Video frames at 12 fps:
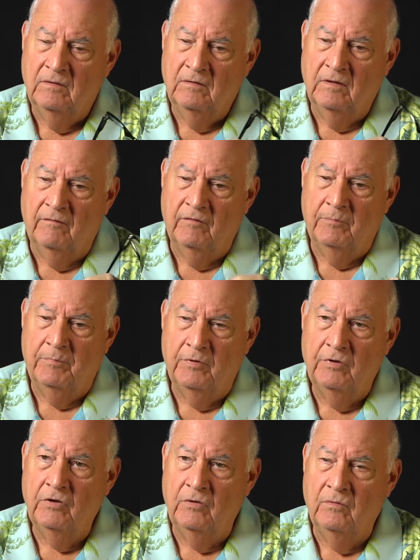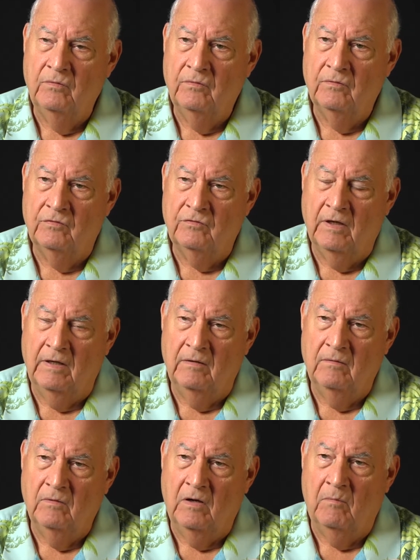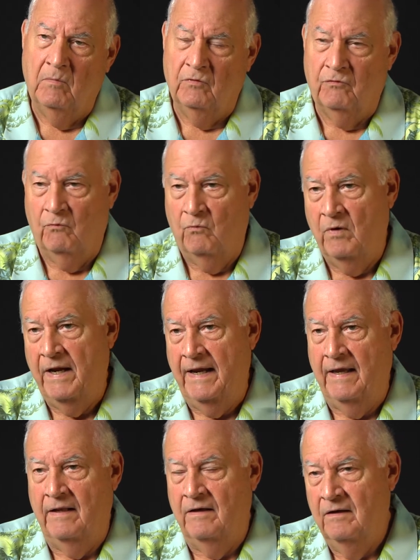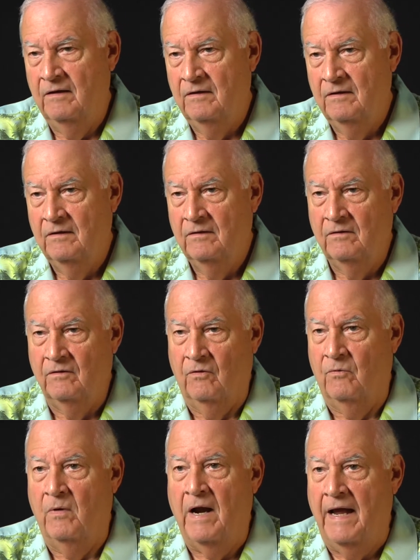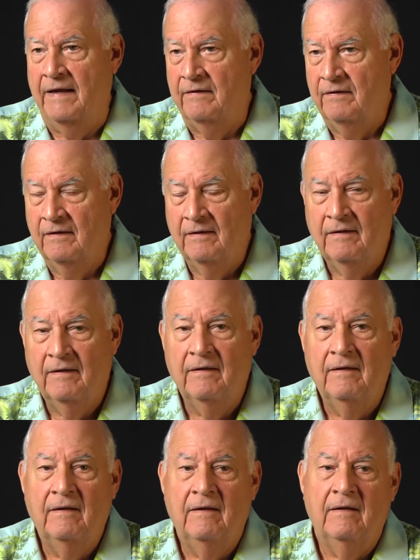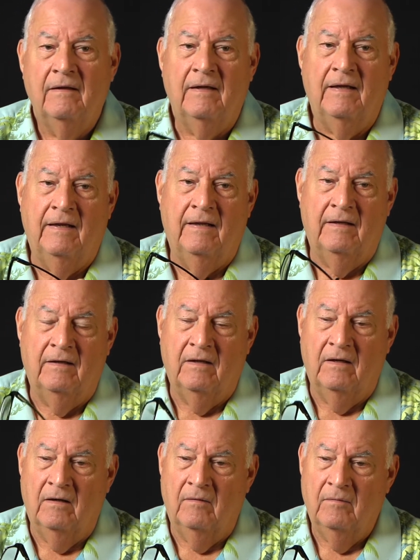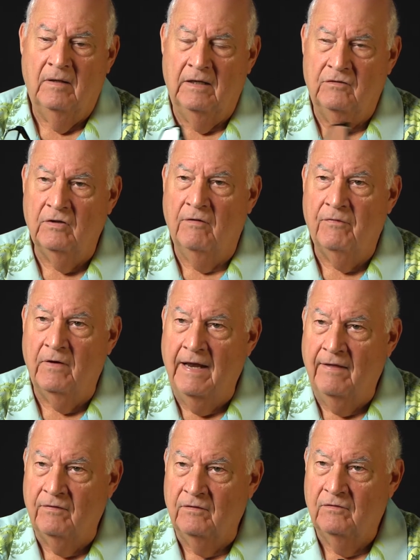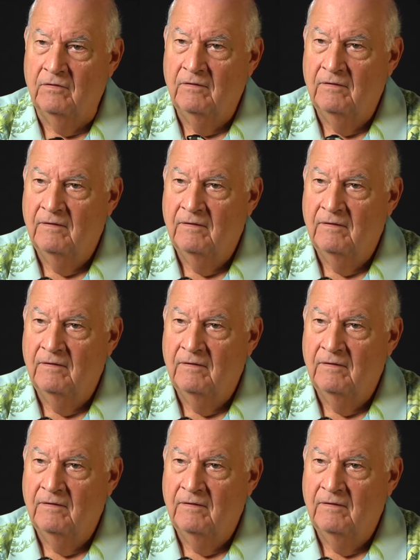Governor Perdue, the state almost ran to the right, and uh, except for Athens.